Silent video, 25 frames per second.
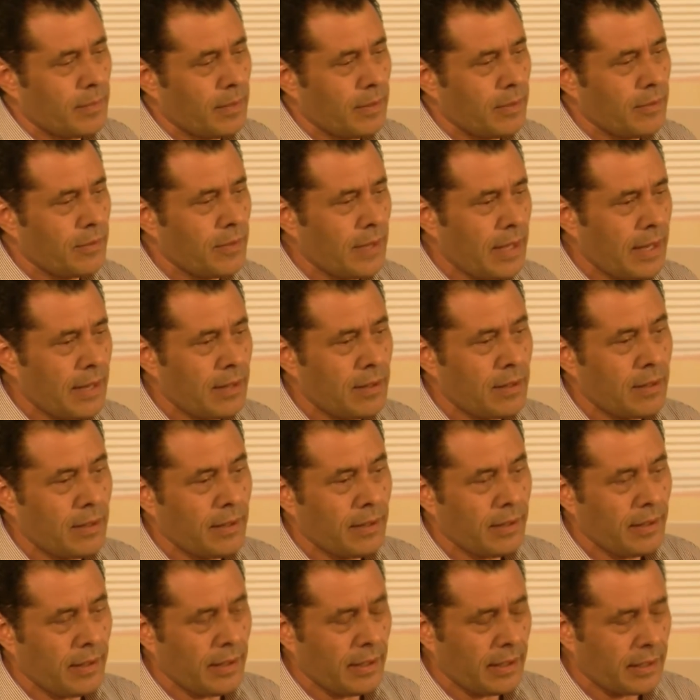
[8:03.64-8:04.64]
Then
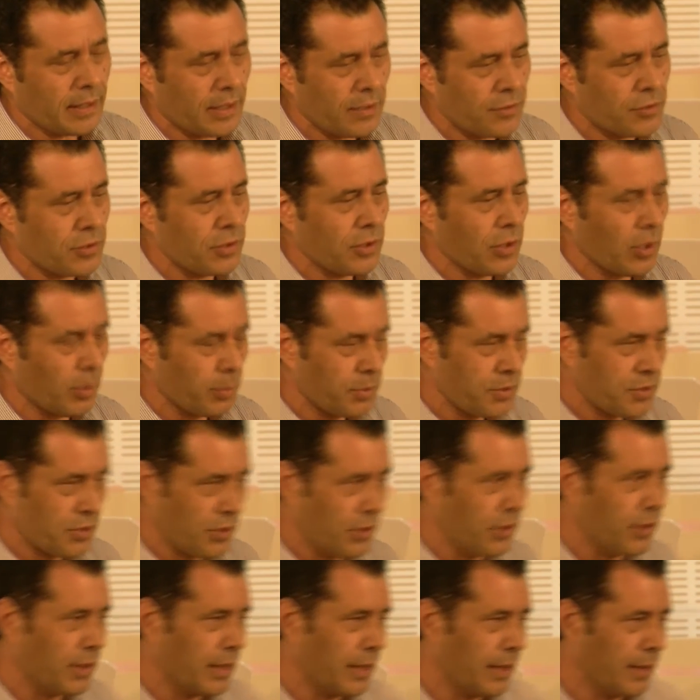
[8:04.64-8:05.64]
it gives you the
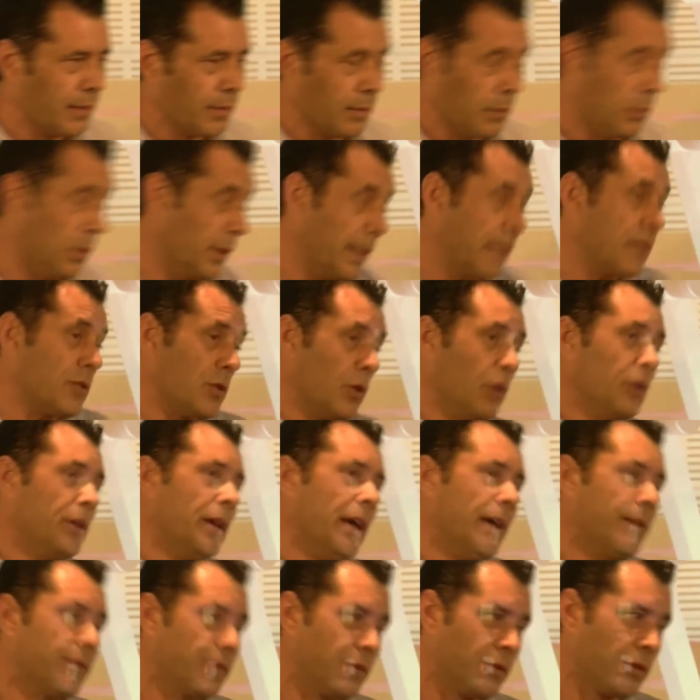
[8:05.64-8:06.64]
opportunity, and well, that's all you
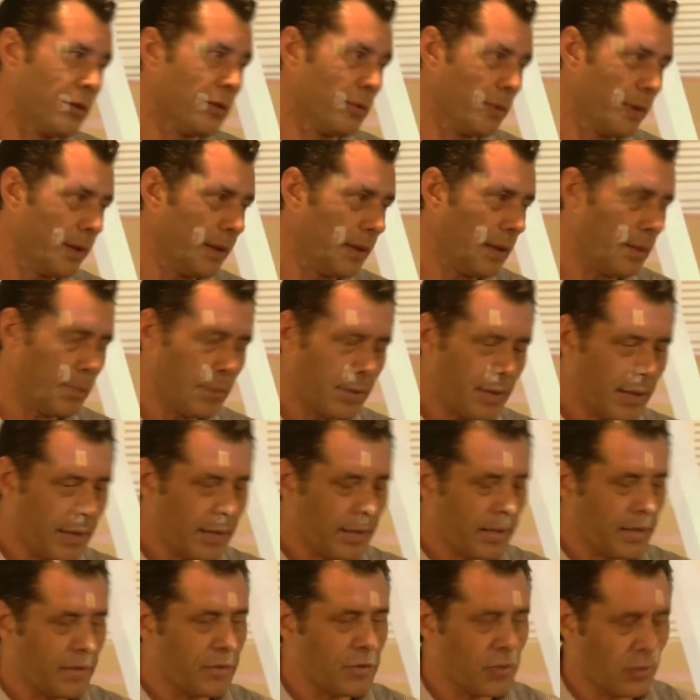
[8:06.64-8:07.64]
have to do really, but then
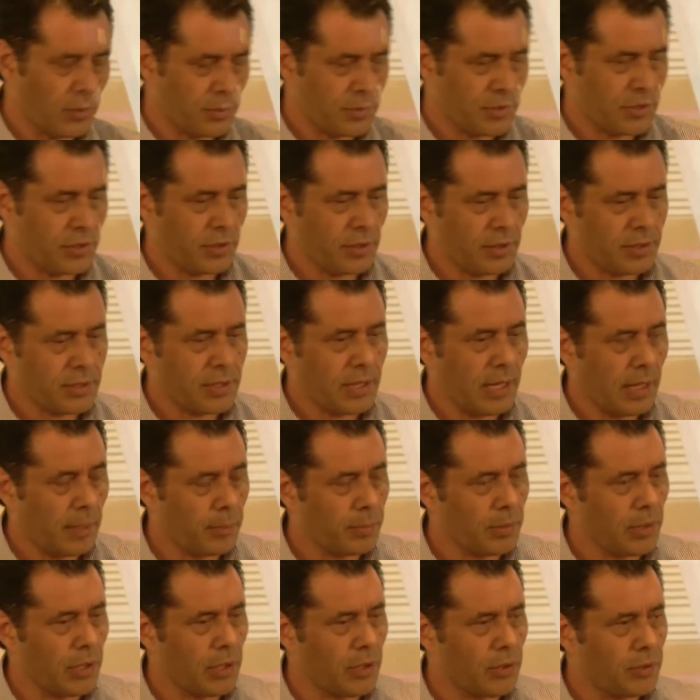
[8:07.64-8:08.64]
it gives you the opportunity to
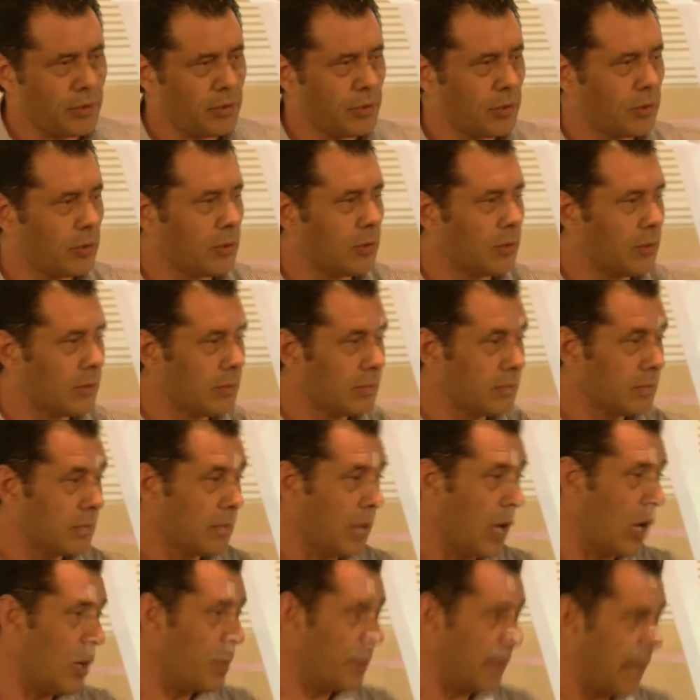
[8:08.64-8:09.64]
upload your
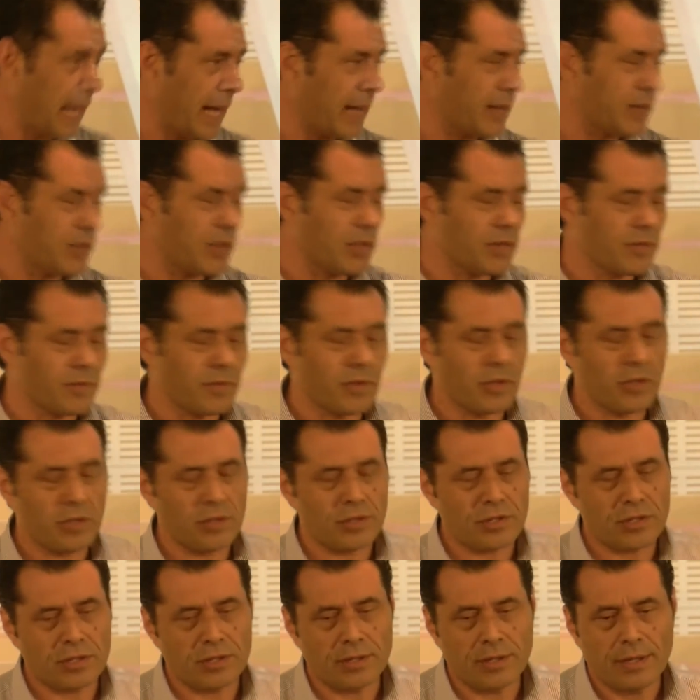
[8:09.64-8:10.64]
open access
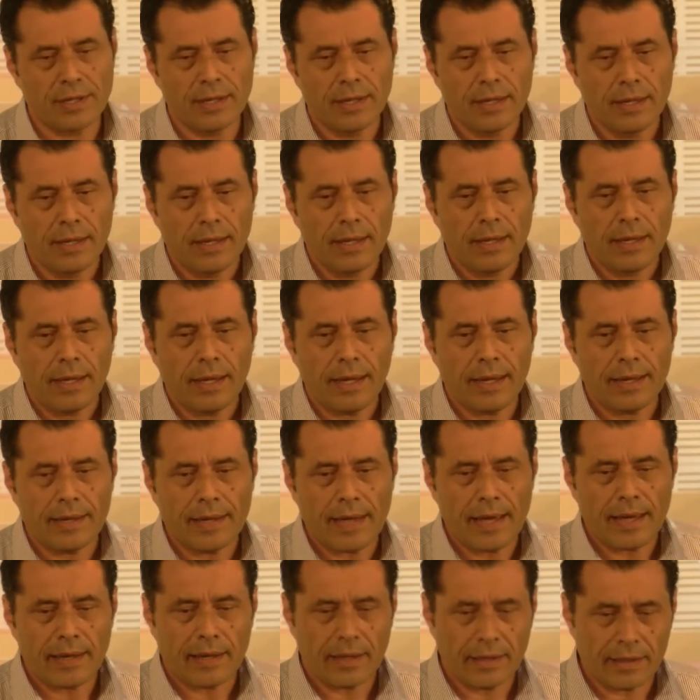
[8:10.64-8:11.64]
version and
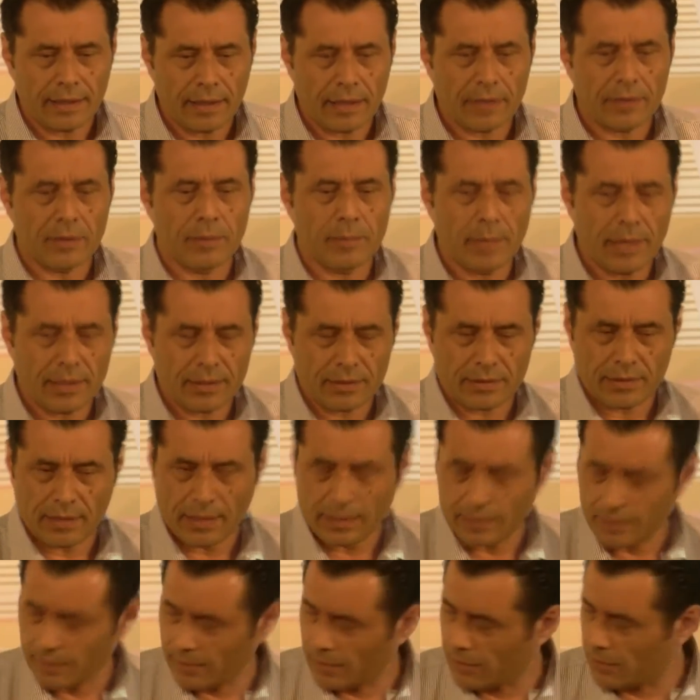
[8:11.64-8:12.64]
add any other
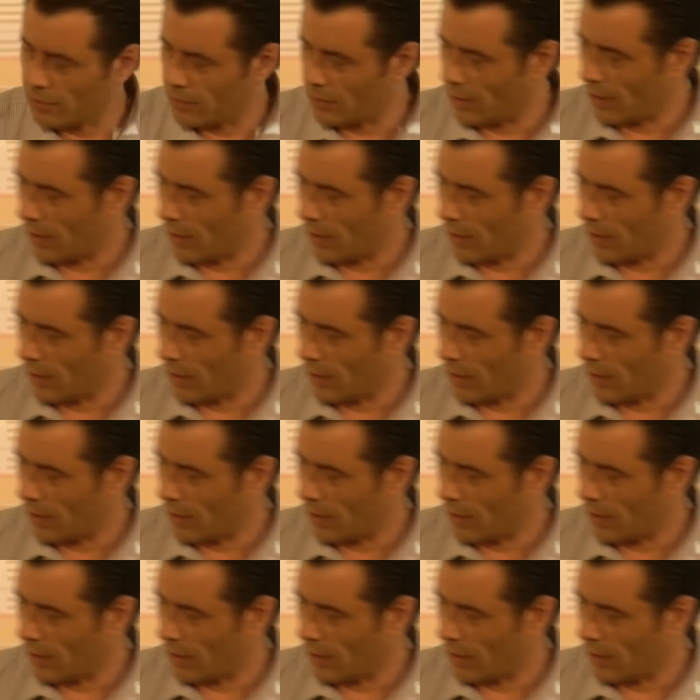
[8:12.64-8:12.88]
metadata that you'd